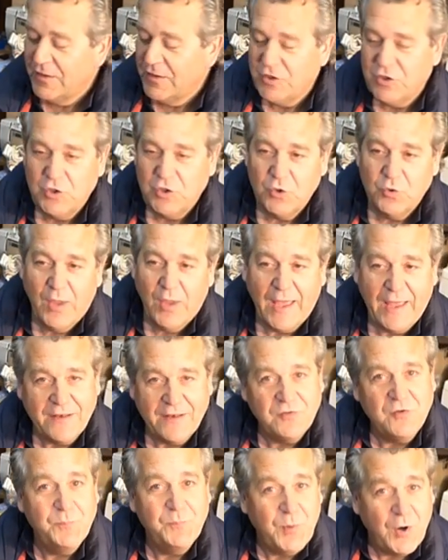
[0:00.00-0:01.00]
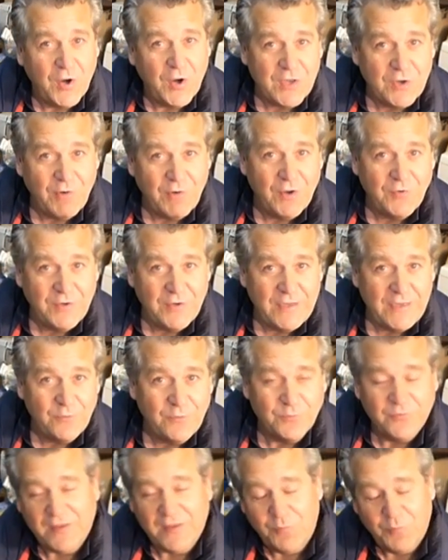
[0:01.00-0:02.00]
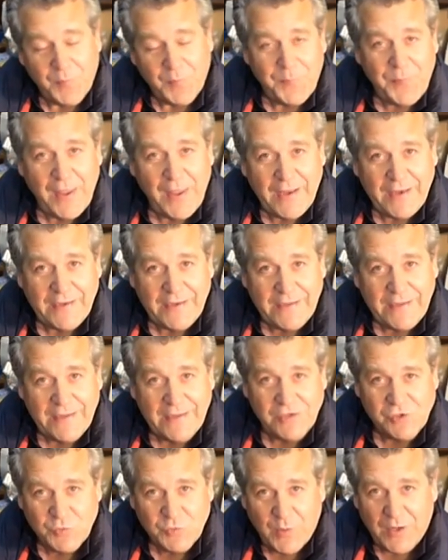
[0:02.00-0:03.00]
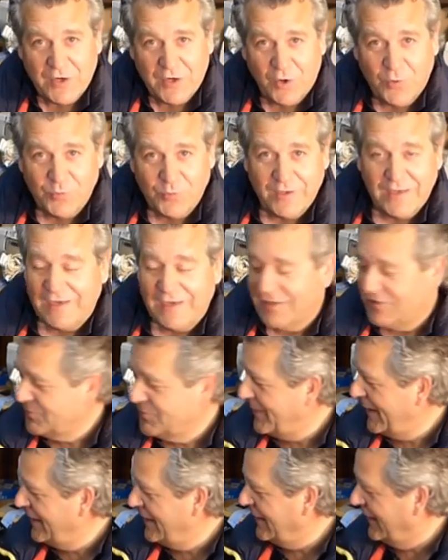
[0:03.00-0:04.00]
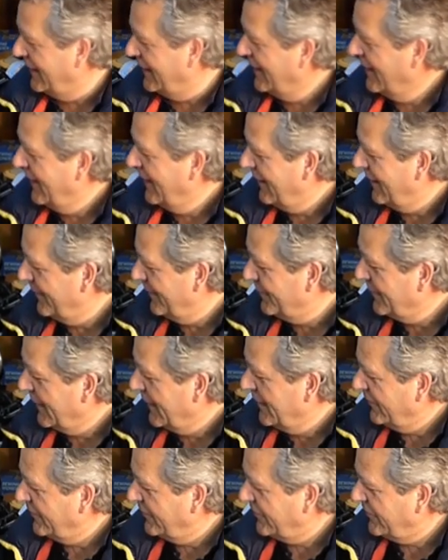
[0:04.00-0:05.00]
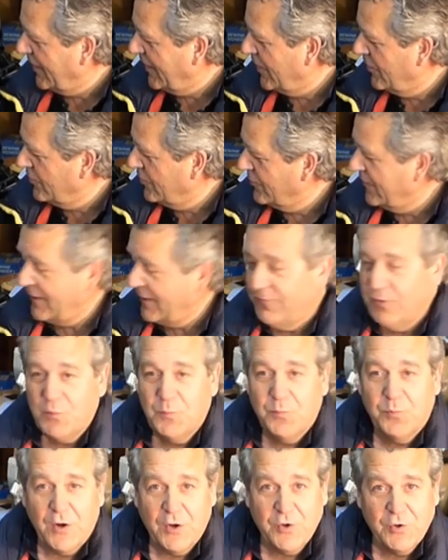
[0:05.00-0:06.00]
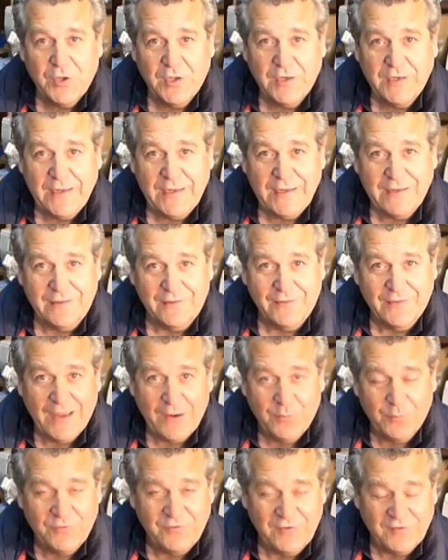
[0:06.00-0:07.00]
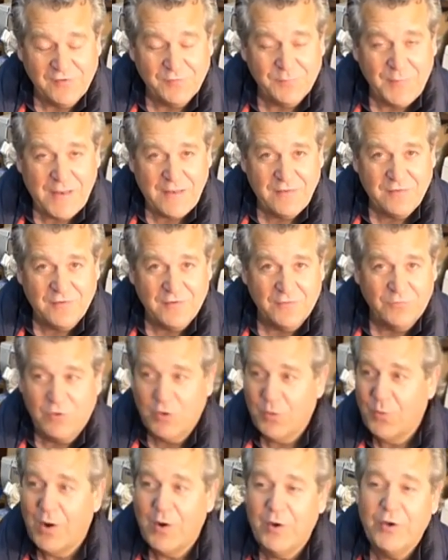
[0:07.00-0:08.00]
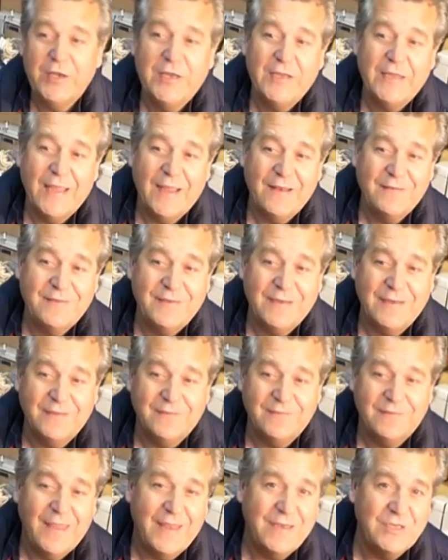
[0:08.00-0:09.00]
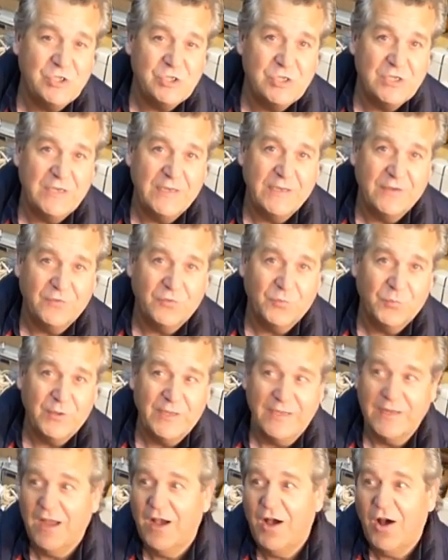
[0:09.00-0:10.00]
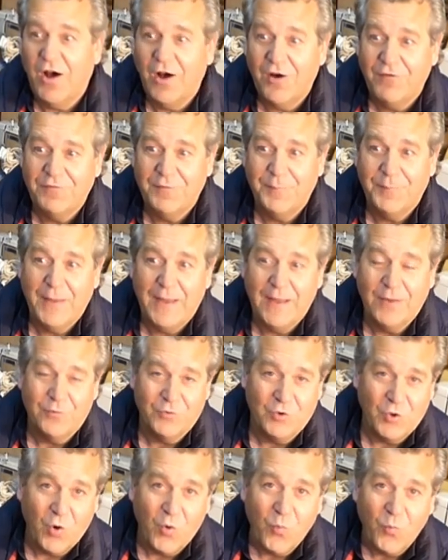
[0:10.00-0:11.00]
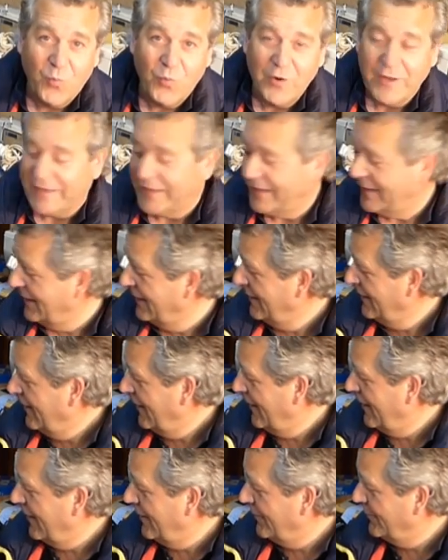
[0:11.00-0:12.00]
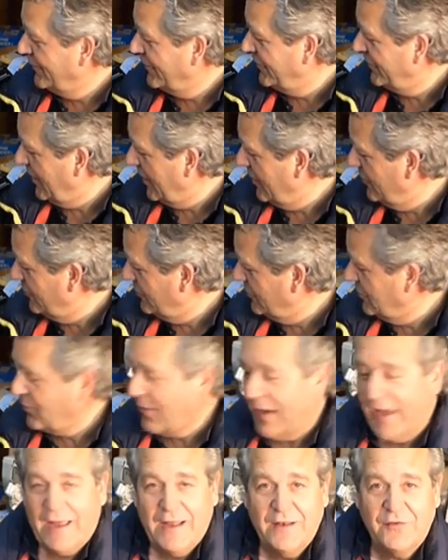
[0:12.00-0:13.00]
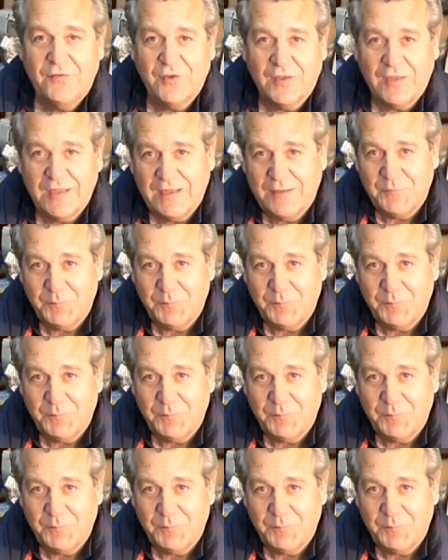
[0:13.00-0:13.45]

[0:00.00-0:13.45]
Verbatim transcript: you had to buy your own needles. They were a penny each, one old English penny. Um, so if you broke a needle, that was expensive. You were only getting 10 shillings a week, half a pound a week. Um, so you had to